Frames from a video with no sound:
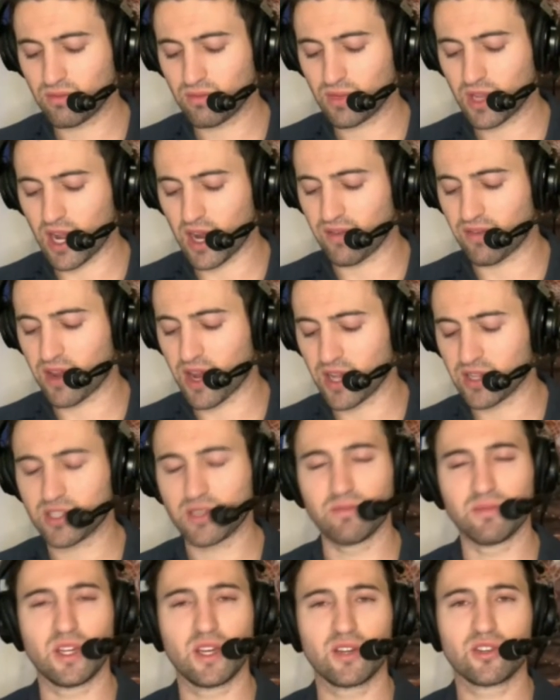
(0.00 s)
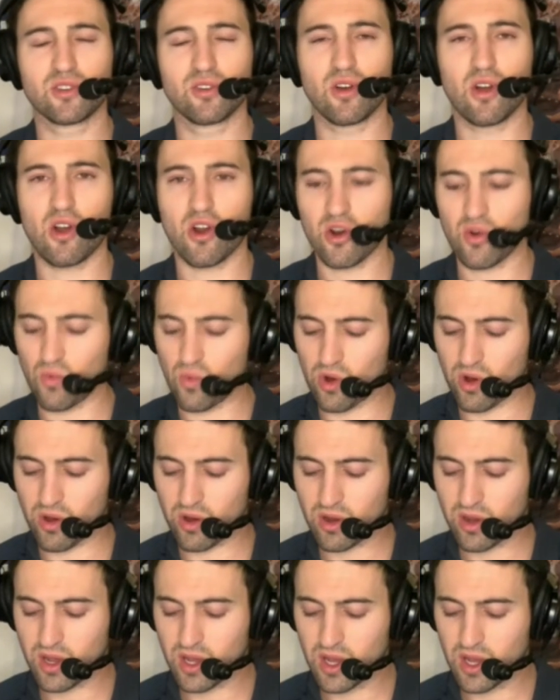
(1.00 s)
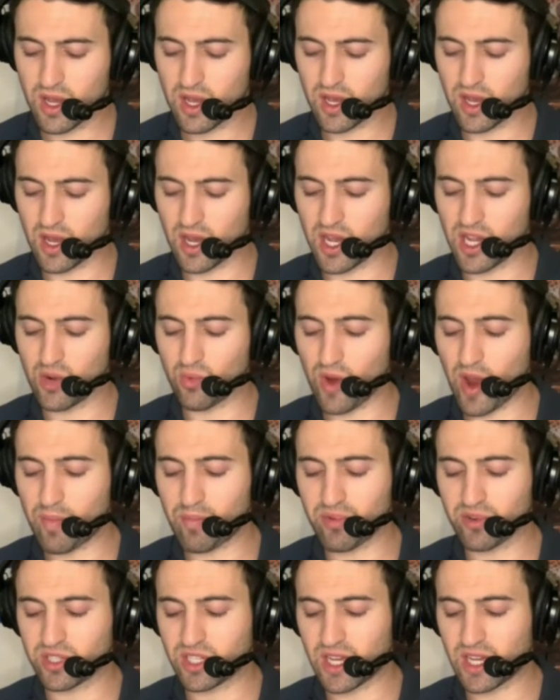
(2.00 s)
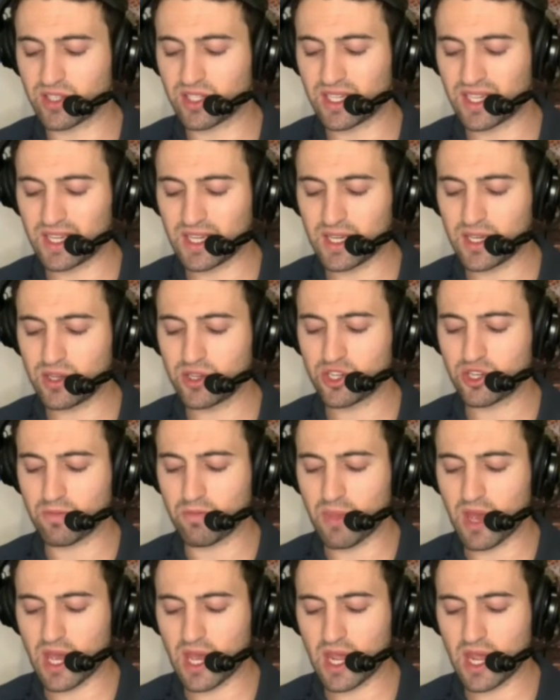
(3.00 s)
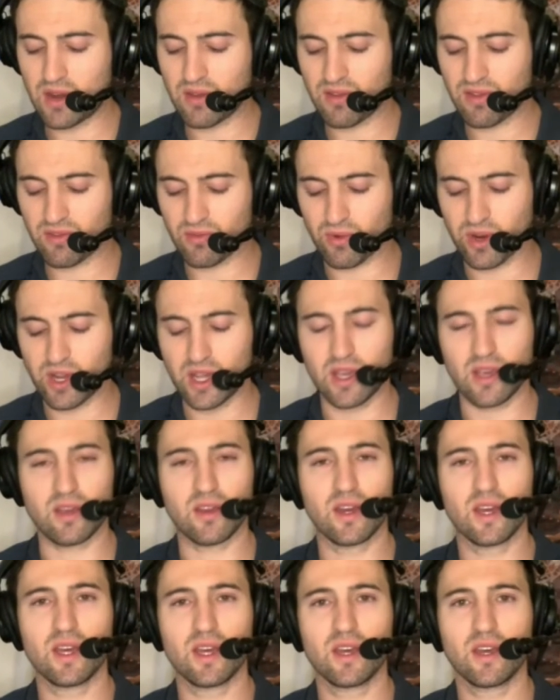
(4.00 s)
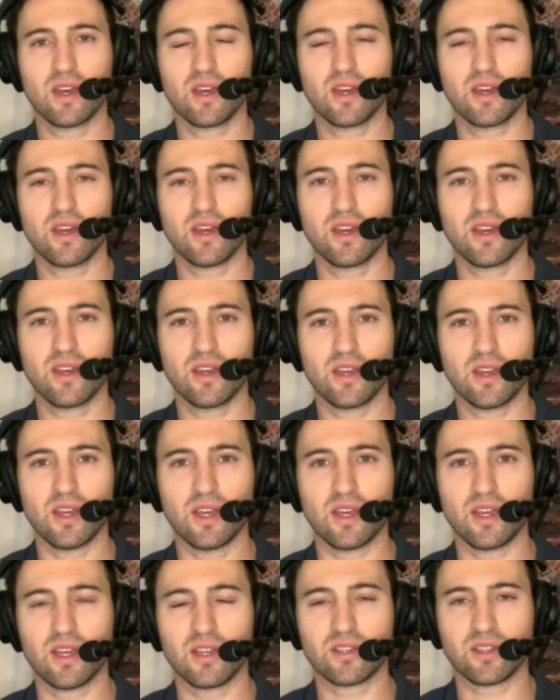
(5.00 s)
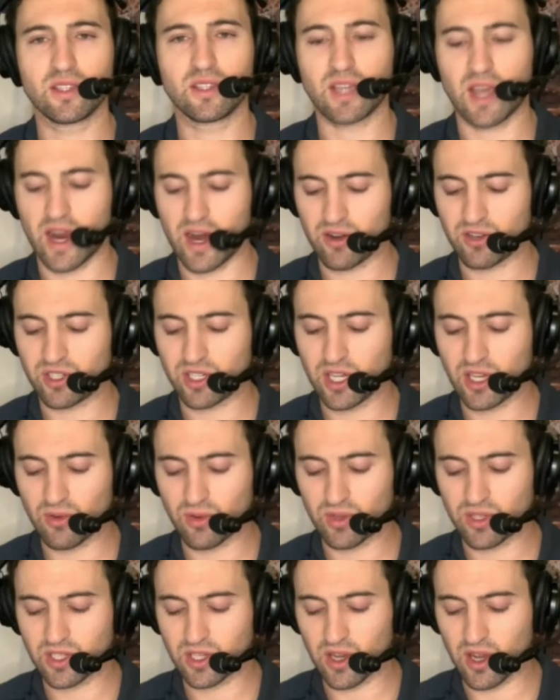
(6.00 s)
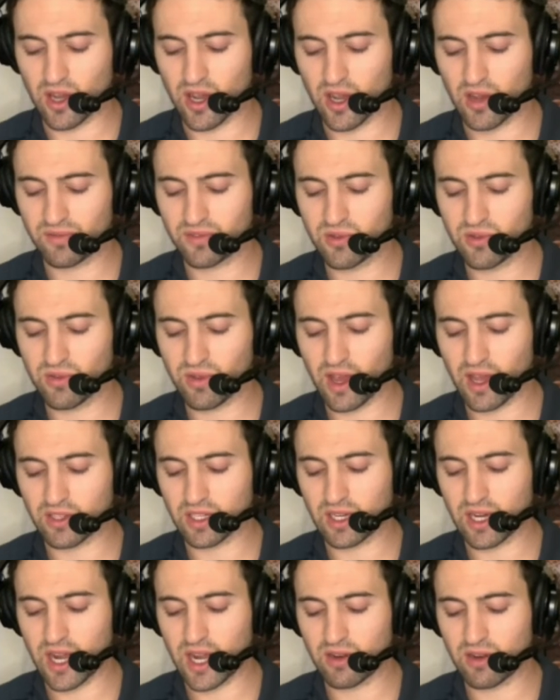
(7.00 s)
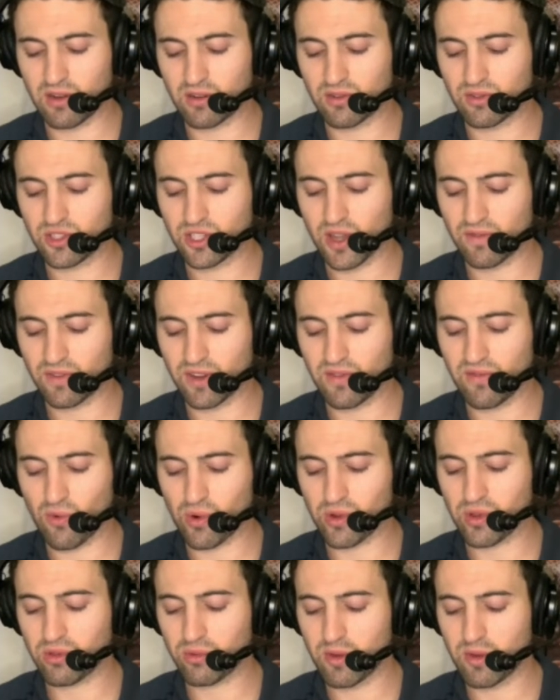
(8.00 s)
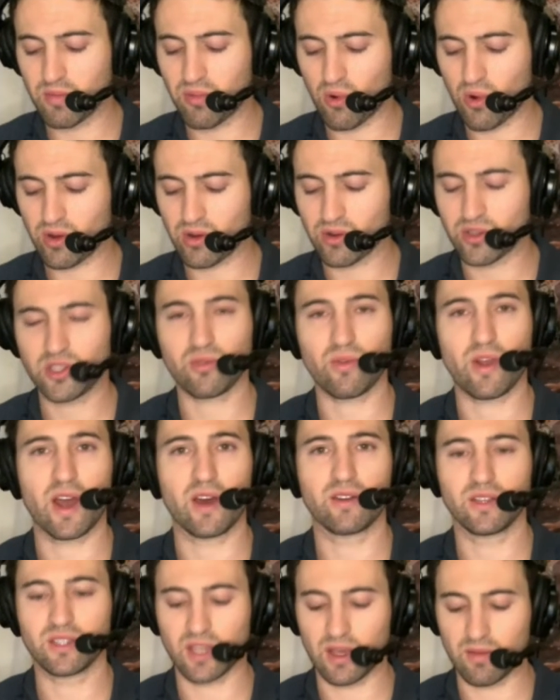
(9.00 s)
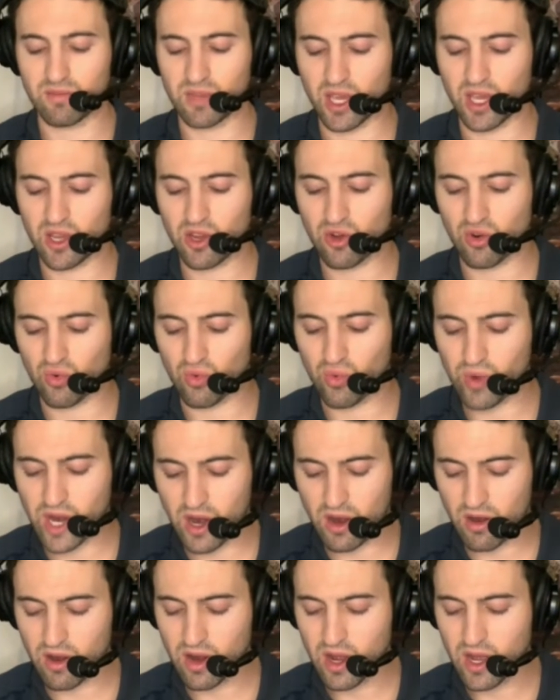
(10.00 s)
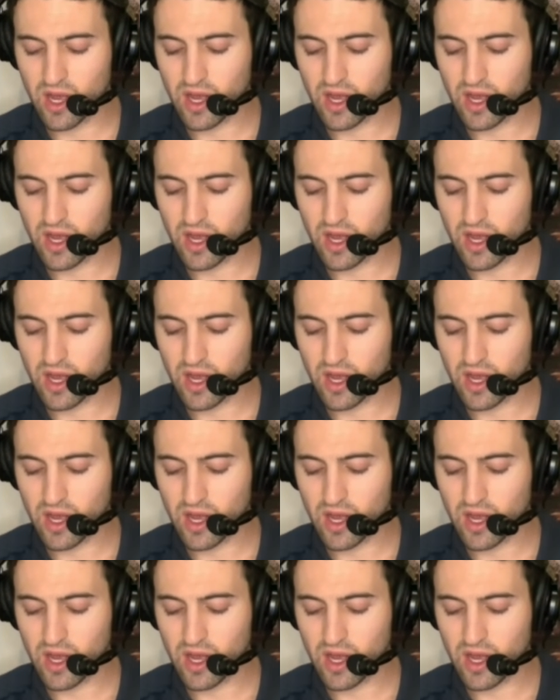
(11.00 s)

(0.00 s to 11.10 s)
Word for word: kind of custom digital artwork, uh, it represents each made three in his entire sequence of two thousand nine hundred seventy-four three-pointers throughout his N B A career.